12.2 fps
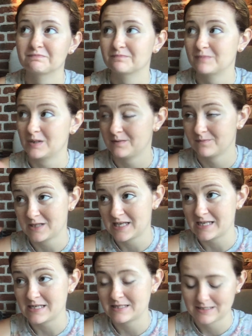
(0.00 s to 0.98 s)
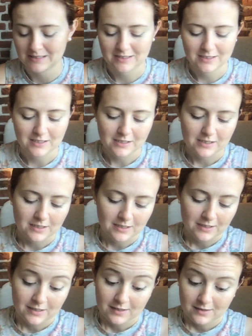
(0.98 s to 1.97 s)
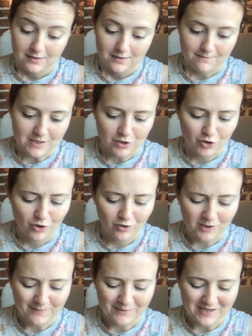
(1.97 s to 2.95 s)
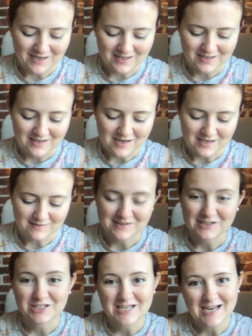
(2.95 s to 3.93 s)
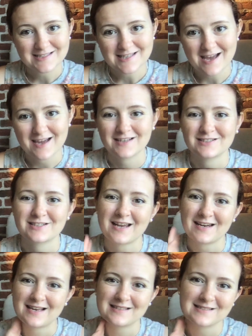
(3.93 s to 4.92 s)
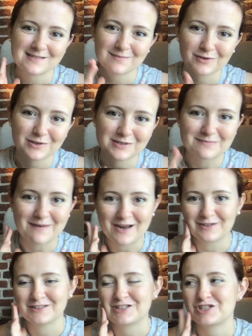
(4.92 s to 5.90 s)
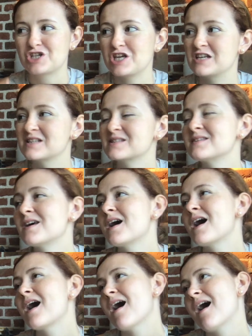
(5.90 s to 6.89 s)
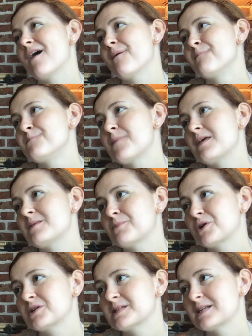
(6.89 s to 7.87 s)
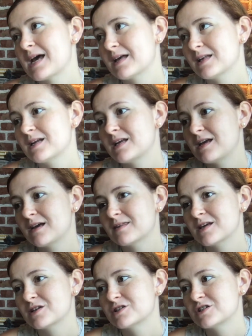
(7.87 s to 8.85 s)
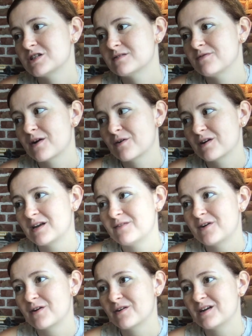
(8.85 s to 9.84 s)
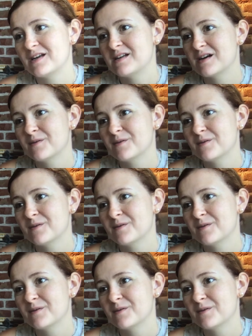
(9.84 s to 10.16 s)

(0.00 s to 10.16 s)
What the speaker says: but the heat made it curl up again. So she has that, and she kind of has a similar smile and cheeks. And then personality, I think she's very, very